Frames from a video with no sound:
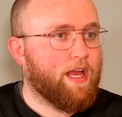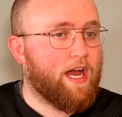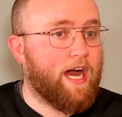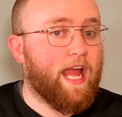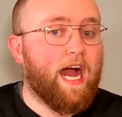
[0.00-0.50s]

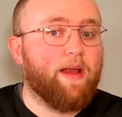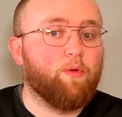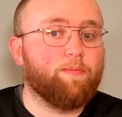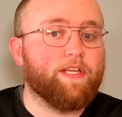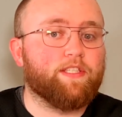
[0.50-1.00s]
I
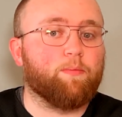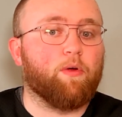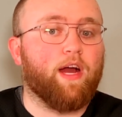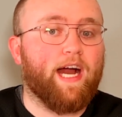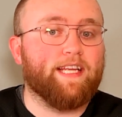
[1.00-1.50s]
would be
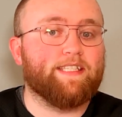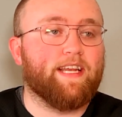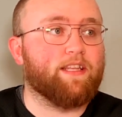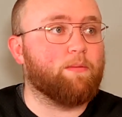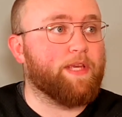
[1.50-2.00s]
surprised. I
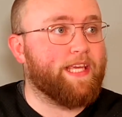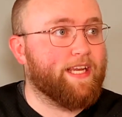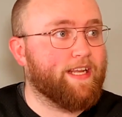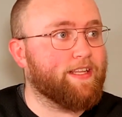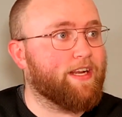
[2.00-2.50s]
said at the
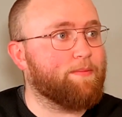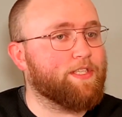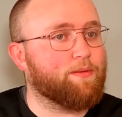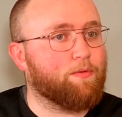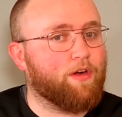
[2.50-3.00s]
beginning that I'd be
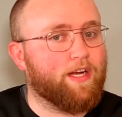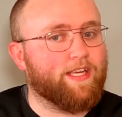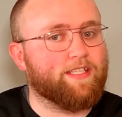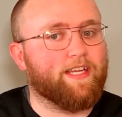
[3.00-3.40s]
surprised,